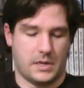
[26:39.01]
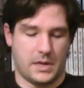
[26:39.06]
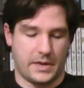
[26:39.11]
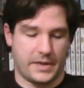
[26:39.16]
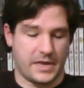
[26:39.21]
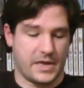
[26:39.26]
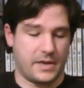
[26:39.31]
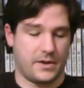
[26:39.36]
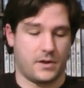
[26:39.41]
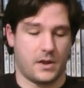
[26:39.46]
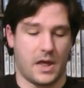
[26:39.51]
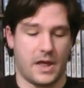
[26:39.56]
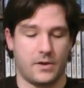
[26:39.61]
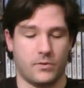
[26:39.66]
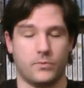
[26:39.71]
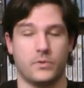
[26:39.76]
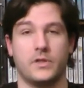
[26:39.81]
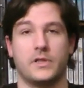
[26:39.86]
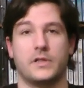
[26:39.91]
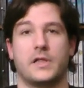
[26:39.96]
Again, I
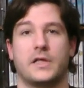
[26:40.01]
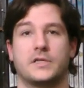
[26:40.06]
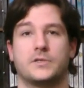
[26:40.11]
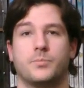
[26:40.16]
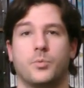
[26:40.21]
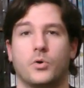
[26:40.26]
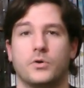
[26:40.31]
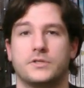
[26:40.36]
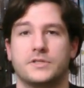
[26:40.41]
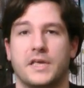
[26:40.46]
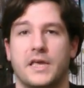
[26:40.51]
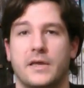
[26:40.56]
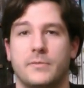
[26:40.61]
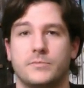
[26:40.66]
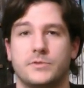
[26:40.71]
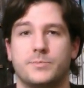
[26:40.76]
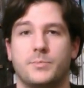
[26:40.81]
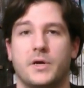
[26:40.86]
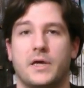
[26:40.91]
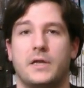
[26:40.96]
don't really like sports
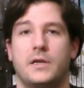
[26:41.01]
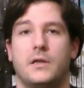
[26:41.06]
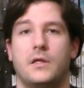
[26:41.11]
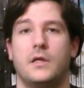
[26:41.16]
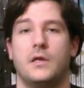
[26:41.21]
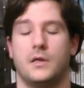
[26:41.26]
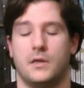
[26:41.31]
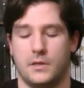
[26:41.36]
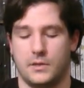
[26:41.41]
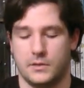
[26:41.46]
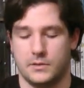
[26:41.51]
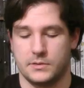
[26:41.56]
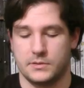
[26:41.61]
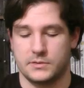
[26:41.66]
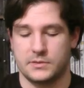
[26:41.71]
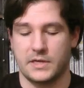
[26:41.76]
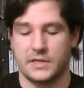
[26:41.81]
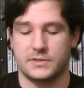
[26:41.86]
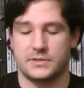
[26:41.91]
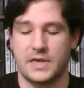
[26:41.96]
games, but
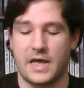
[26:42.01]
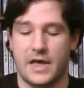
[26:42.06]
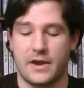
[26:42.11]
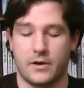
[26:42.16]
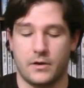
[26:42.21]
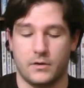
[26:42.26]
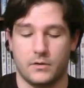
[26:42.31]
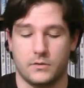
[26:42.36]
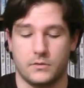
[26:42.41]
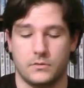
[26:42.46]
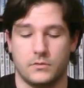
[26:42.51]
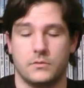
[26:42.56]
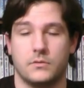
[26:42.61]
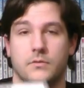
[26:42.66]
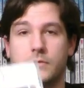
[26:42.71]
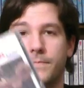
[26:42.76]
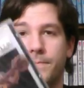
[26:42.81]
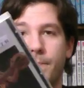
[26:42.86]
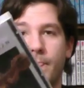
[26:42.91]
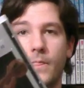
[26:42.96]
Sega Saturn,
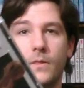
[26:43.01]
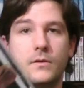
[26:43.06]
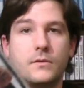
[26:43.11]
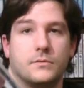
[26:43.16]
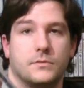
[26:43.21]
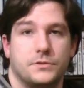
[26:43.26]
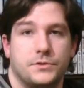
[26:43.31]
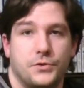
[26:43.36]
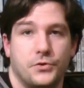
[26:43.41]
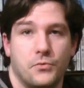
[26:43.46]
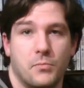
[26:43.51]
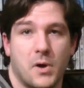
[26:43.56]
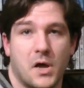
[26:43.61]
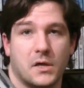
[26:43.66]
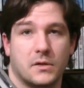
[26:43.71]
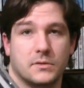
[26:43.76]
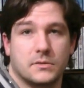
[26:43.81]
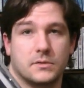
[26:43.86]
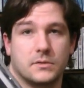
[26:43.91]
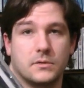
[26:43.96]

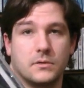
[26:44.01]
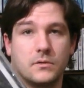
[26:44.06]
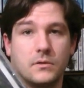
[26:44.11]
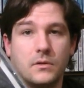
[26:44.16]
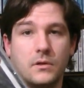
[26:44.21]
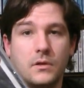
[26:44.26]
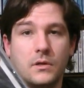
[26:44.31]
$2.